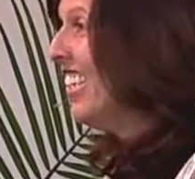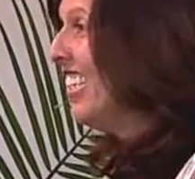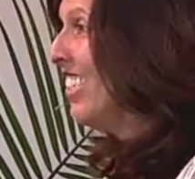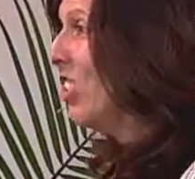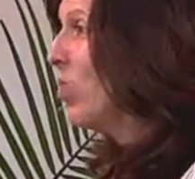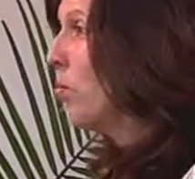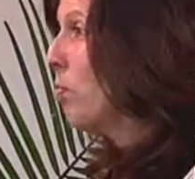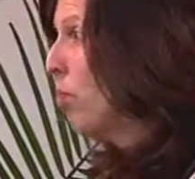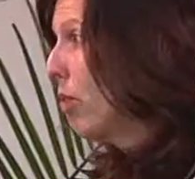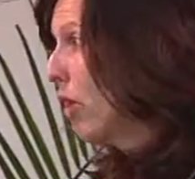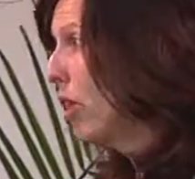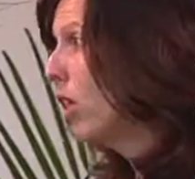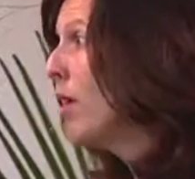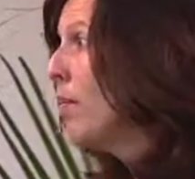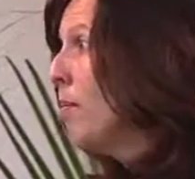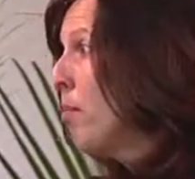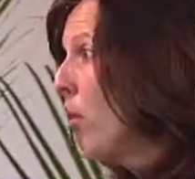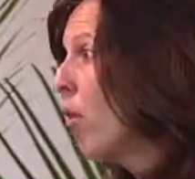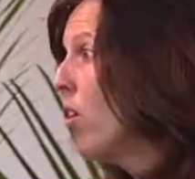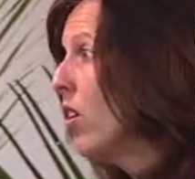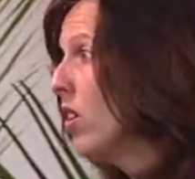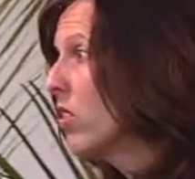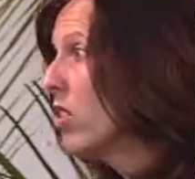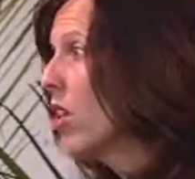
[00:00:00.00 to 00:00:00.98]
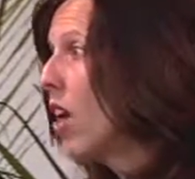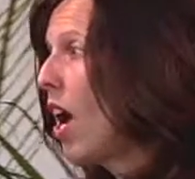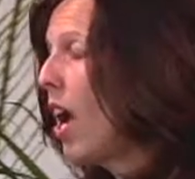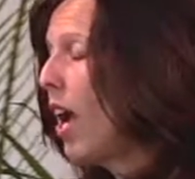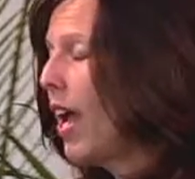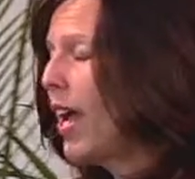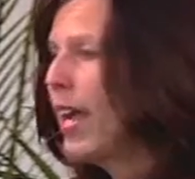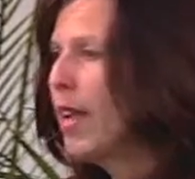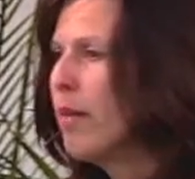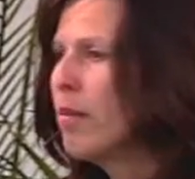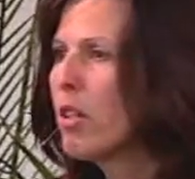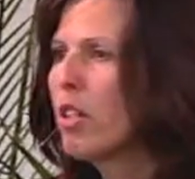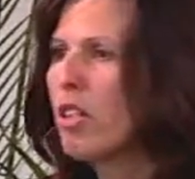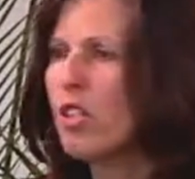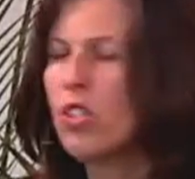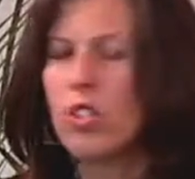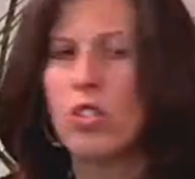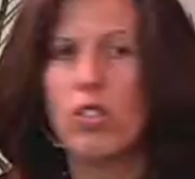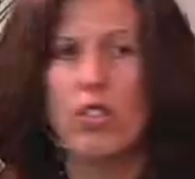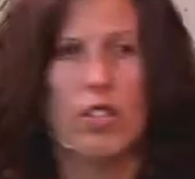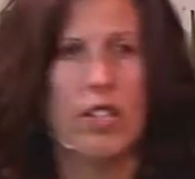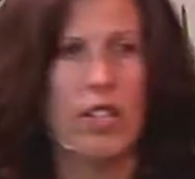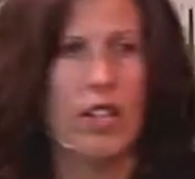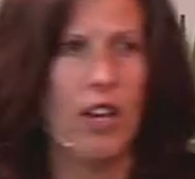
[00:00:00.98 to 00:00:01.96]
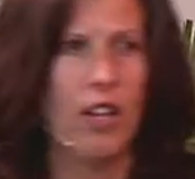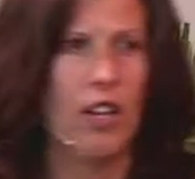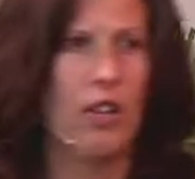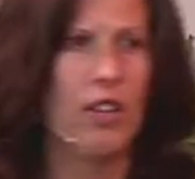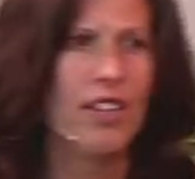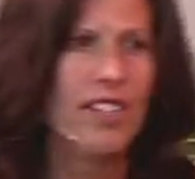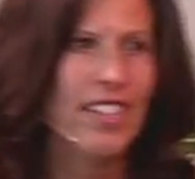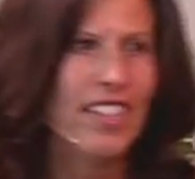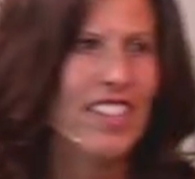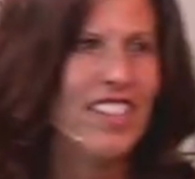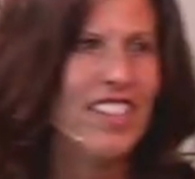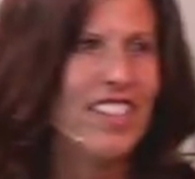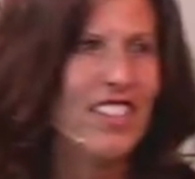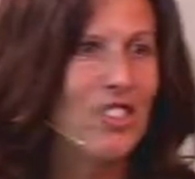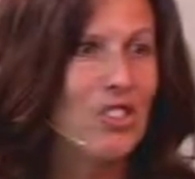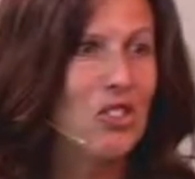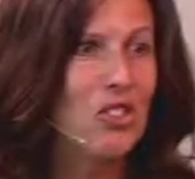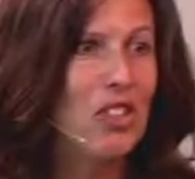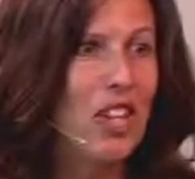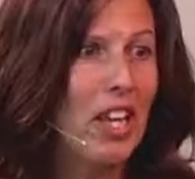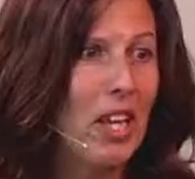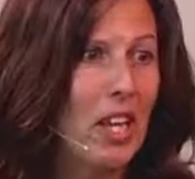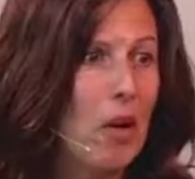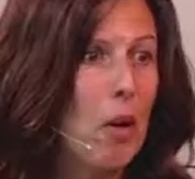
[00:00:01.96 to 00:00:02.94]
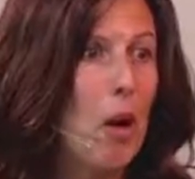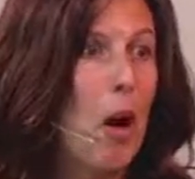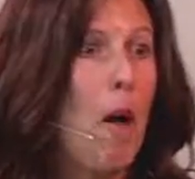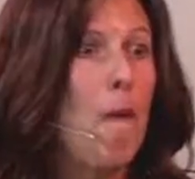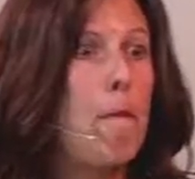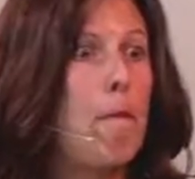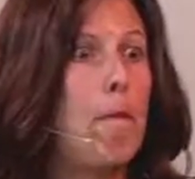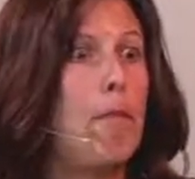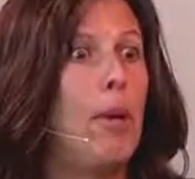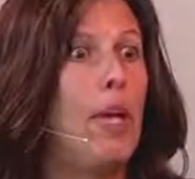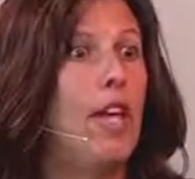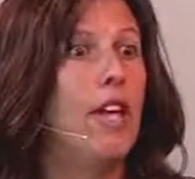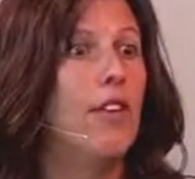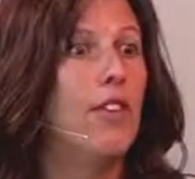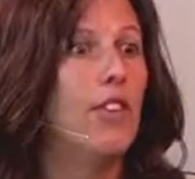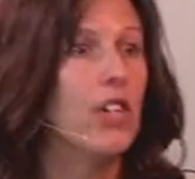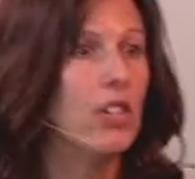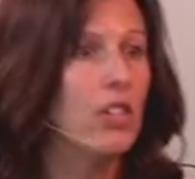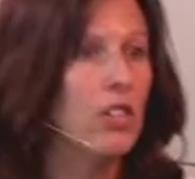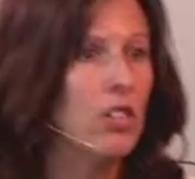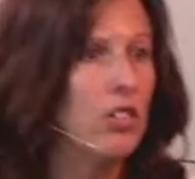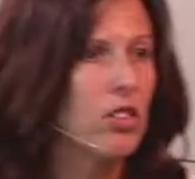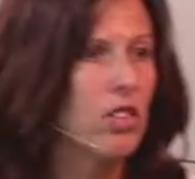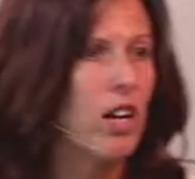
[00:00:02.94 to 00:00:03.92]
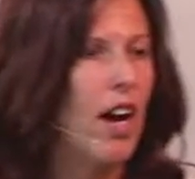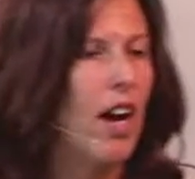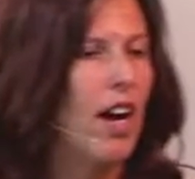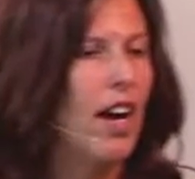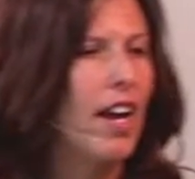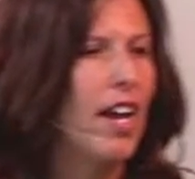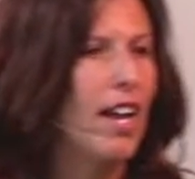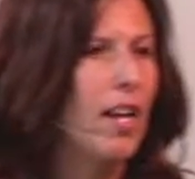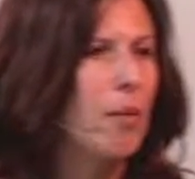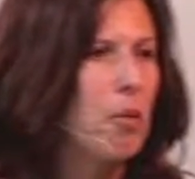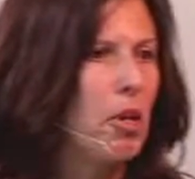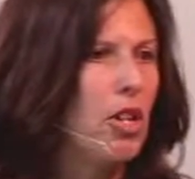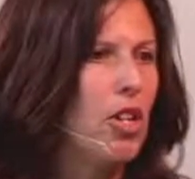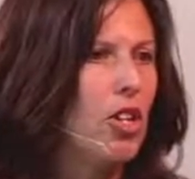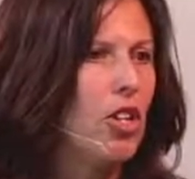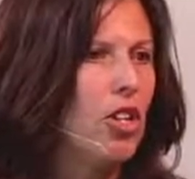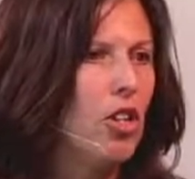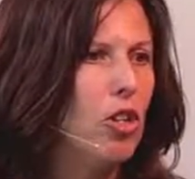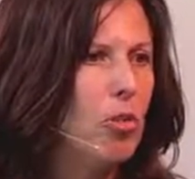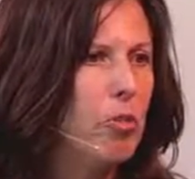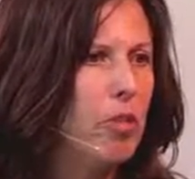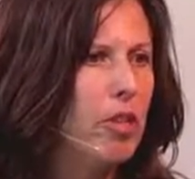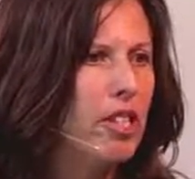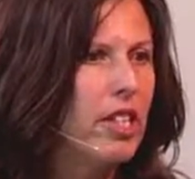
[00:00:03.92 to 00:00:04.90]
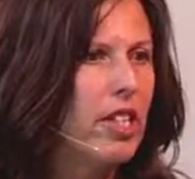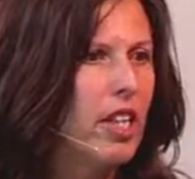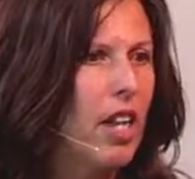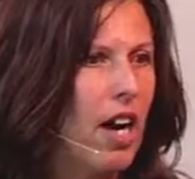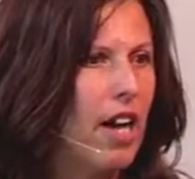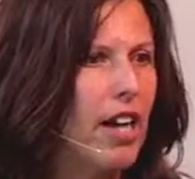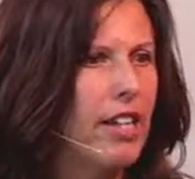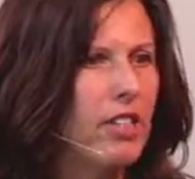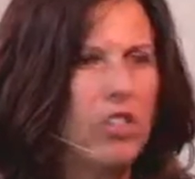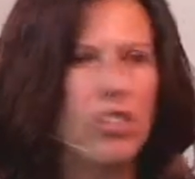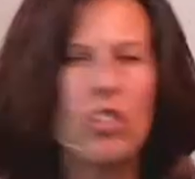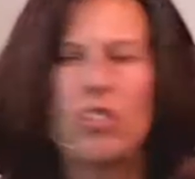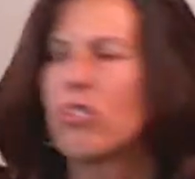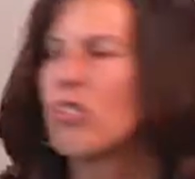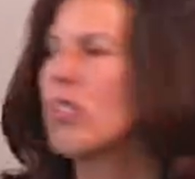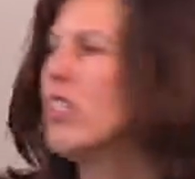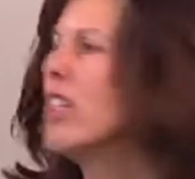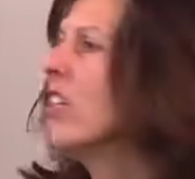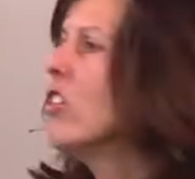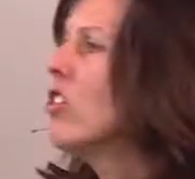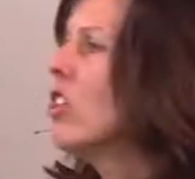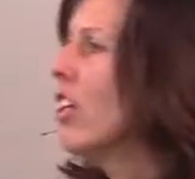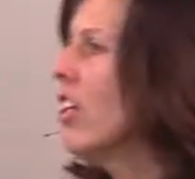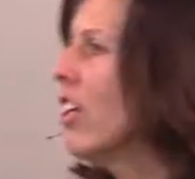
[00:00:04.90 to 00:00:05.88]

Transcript: It's a pretty important time. Could you, you know, this is like a pivotal time in human consciousness.